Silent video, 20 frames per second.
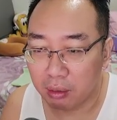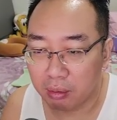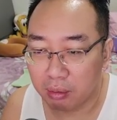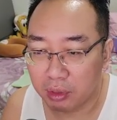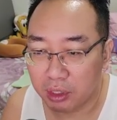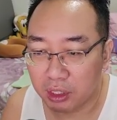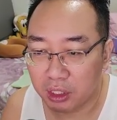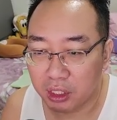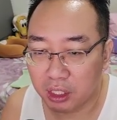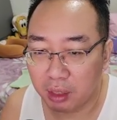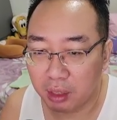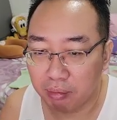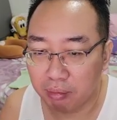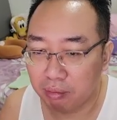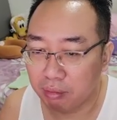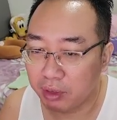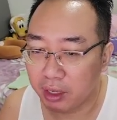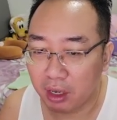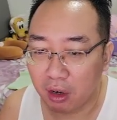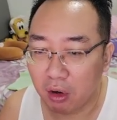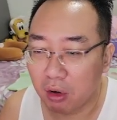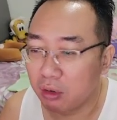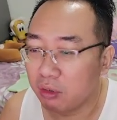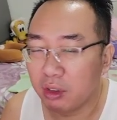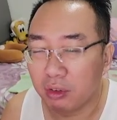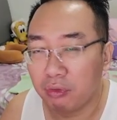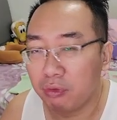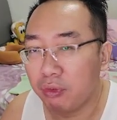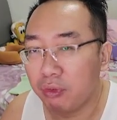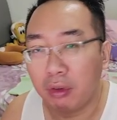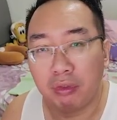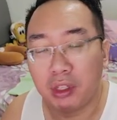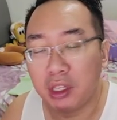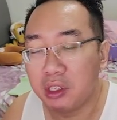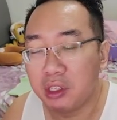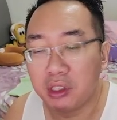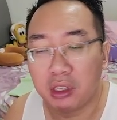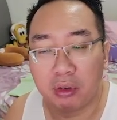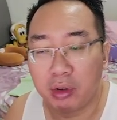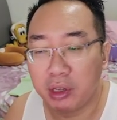Skip all of the 50
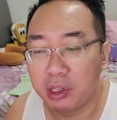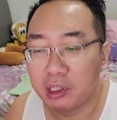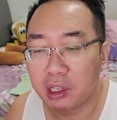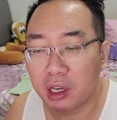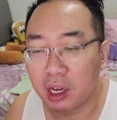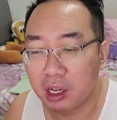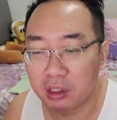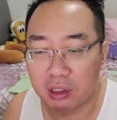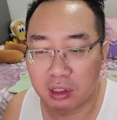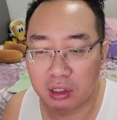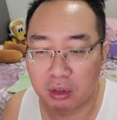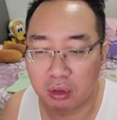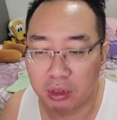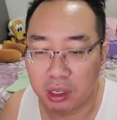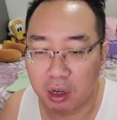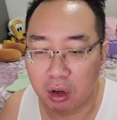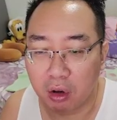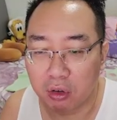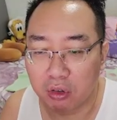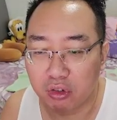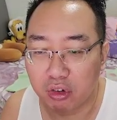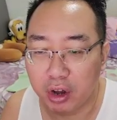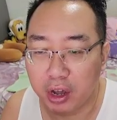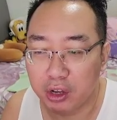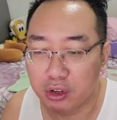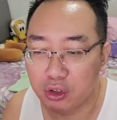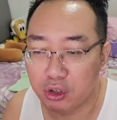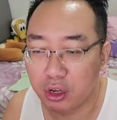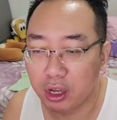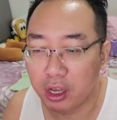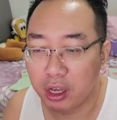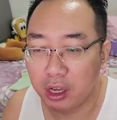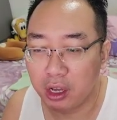series cards. Those are all trash.